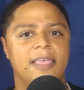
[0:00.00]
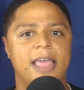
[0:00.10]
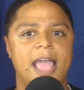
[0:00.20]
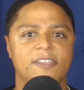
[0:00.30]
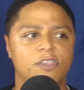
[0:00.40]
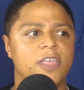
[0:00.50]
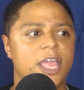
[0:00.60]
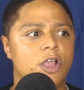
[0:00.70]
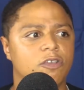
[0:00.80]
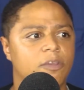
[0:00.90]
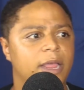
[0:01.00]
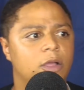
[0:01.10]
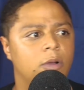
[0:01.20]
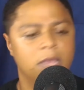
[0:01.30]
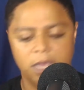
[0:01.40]
And then as they do, they hear somebody
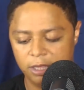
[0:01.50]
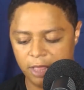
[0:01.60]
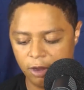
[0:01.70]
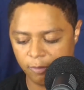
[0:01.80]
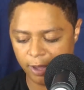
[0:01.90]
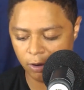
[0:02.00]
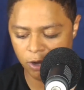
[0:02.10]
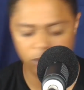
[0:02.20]
go, you know,